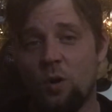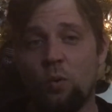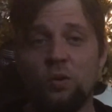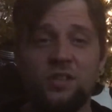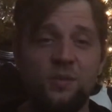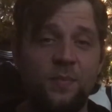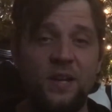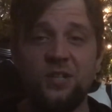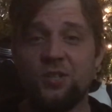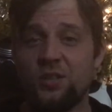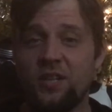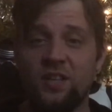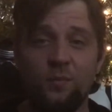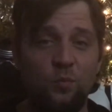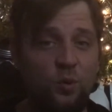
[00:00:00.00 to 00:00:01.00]

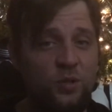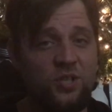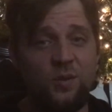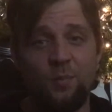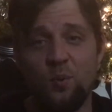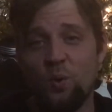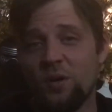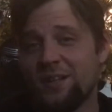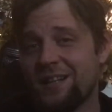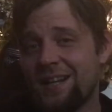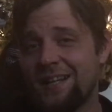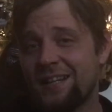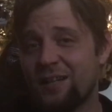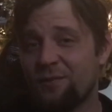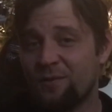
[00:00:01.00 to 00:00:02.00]
especially the more support that I
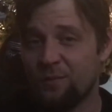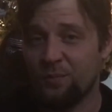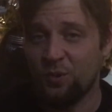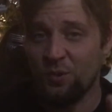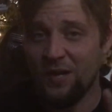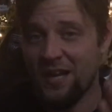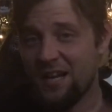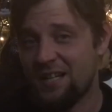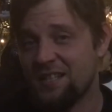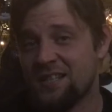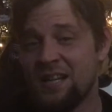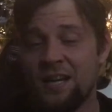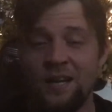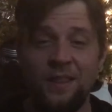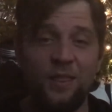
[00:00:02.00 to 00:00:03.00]
get from you guys,
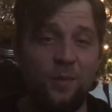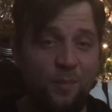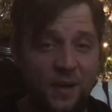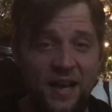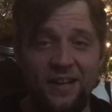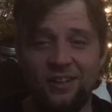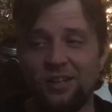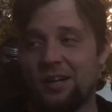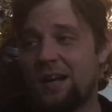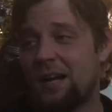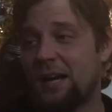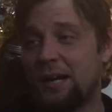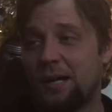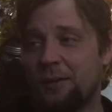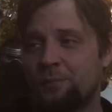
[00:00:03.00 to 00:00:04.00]
the better.
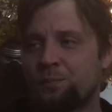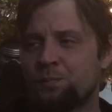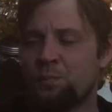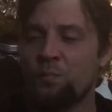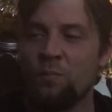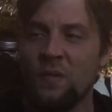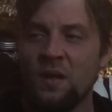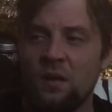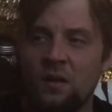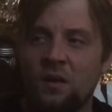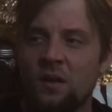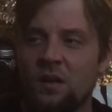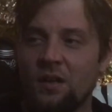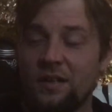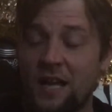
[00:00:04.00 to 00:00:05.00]

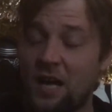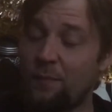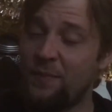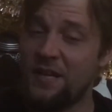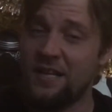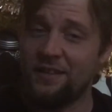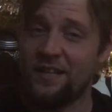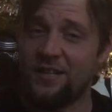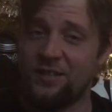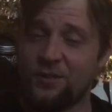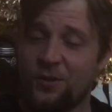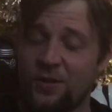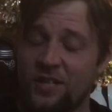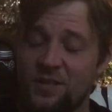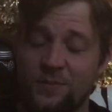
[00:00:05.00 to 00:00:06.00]
Now, being that it's
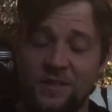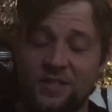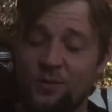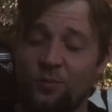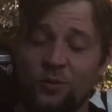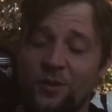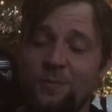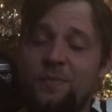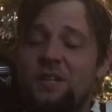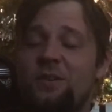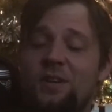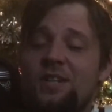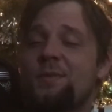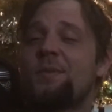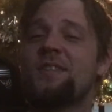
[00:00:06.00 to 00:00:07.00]
Christmas, it wouldn't be
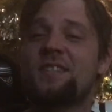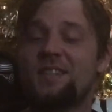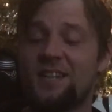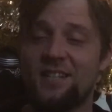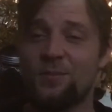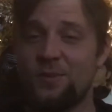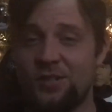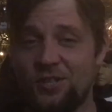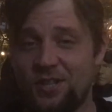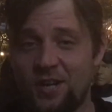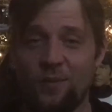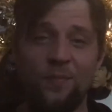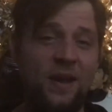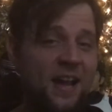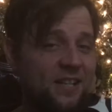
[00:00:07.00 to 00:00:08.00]
Christmas unless we
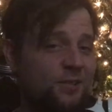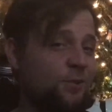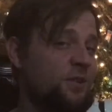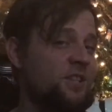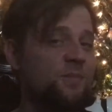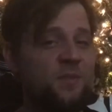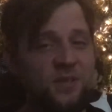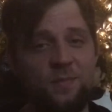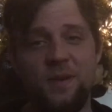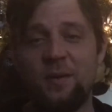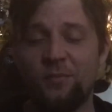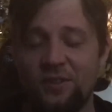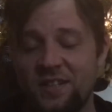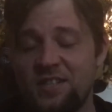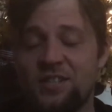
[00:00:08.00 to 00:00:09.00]
share past Christmas
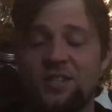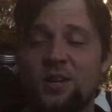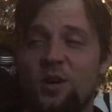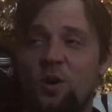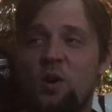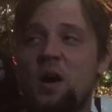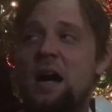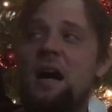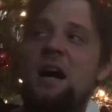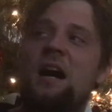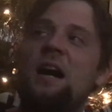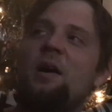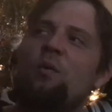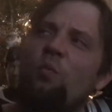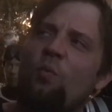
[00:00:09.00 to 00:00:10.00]
memories.
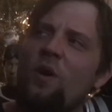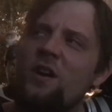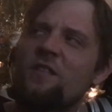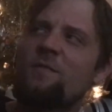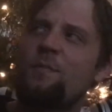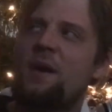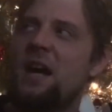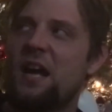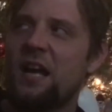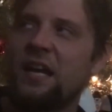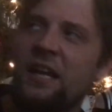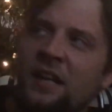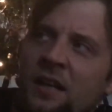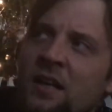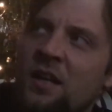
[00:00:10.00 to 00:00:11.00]
So one of
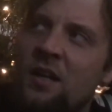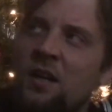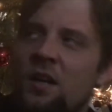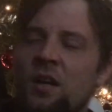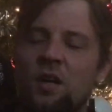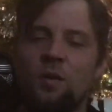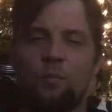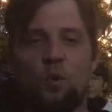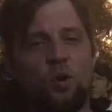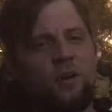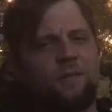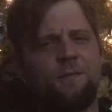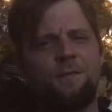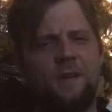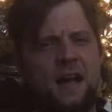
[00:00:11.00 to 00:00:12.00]
my more
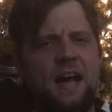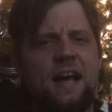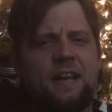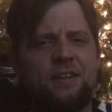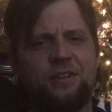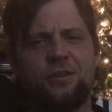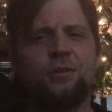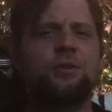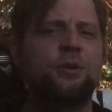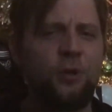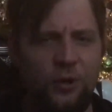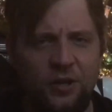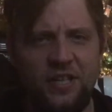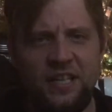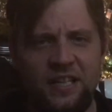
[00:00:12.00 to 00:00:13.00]
fond,
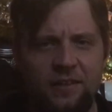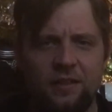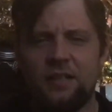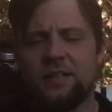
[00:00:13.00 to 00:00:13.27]
nerdy